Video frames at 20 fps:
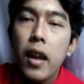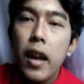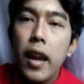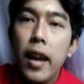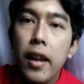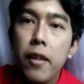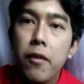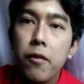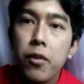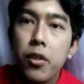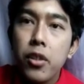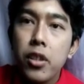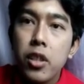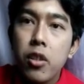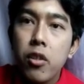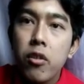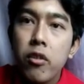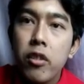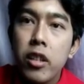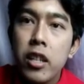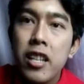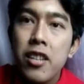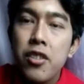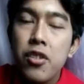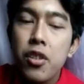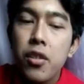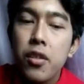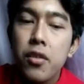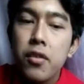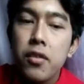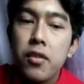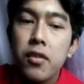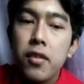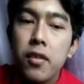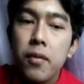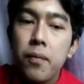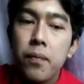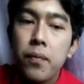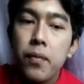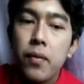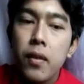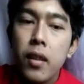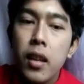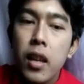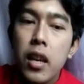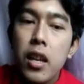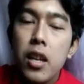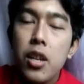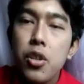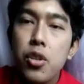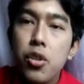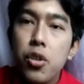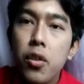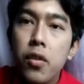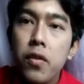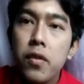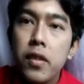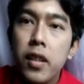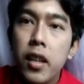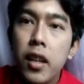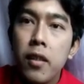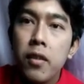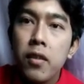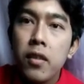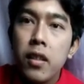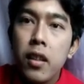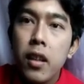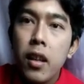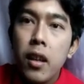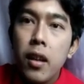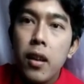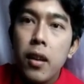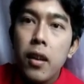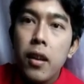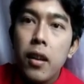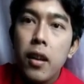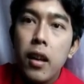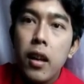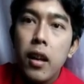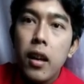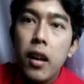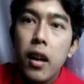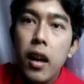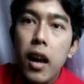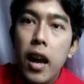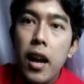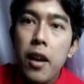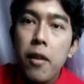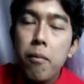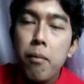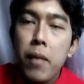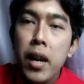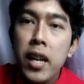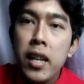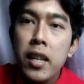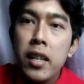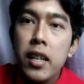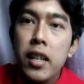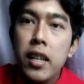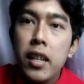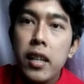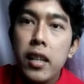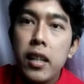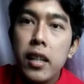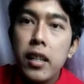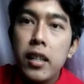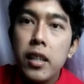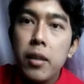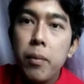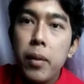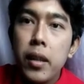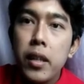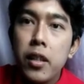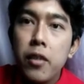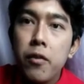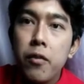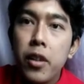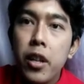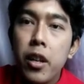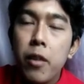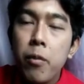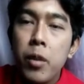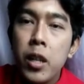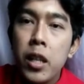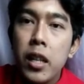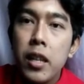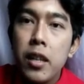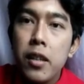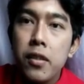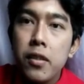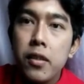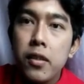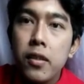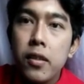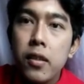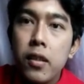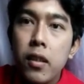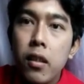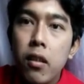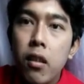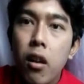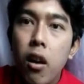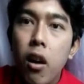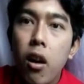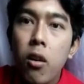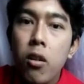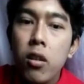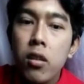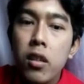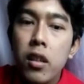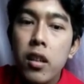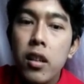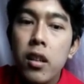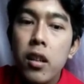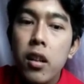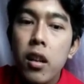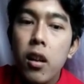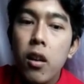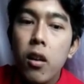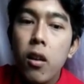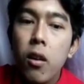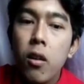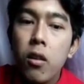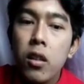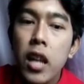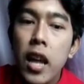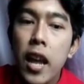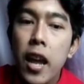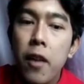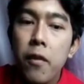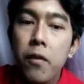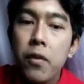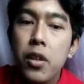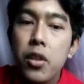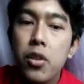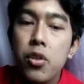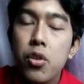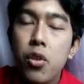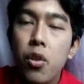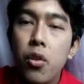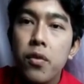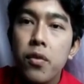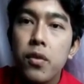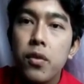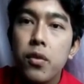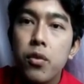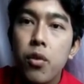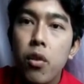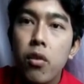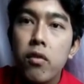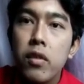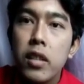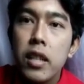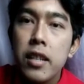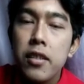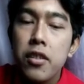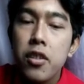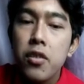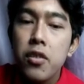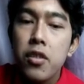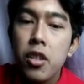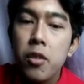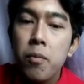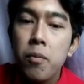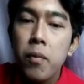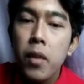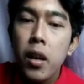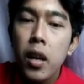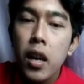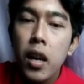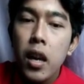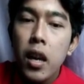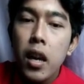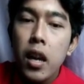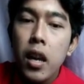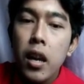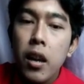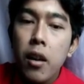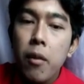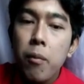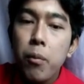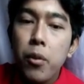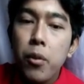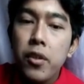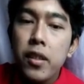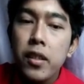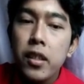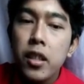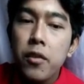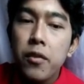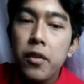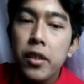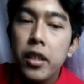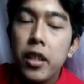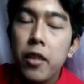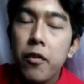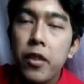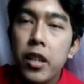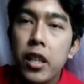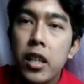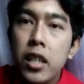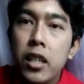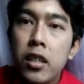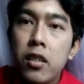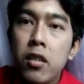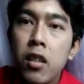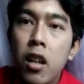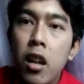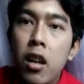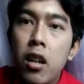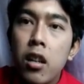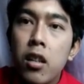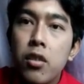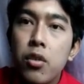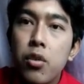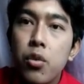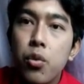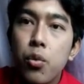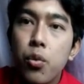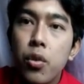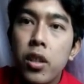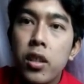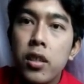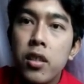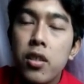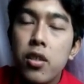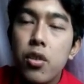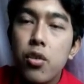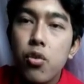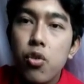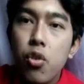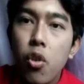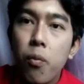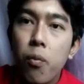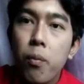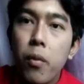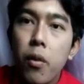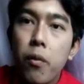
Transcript: And for the correlations, it shows that my independent variable is all have a show strong relationship, positive significant toward job